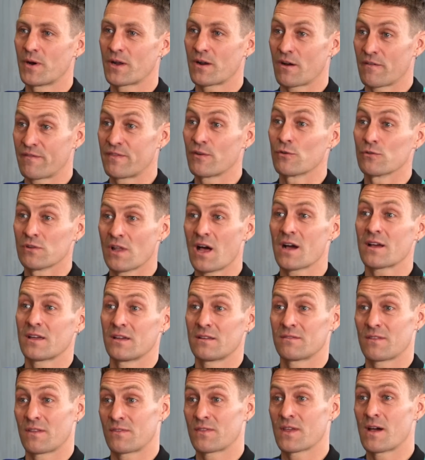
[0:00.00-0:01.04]
but I feel
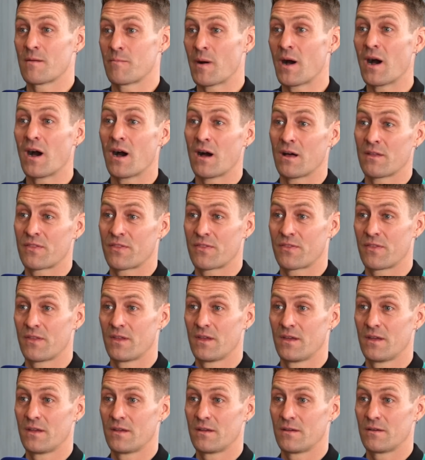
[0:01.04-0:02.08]
lucky that that path,
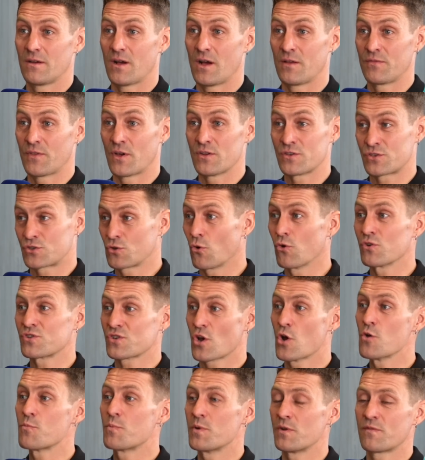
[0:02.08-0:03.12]
those doors
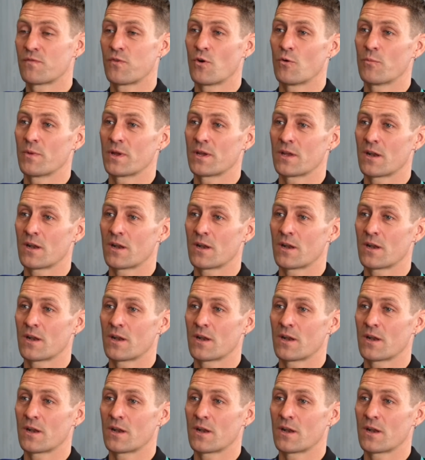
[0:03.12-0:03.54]
opened for me.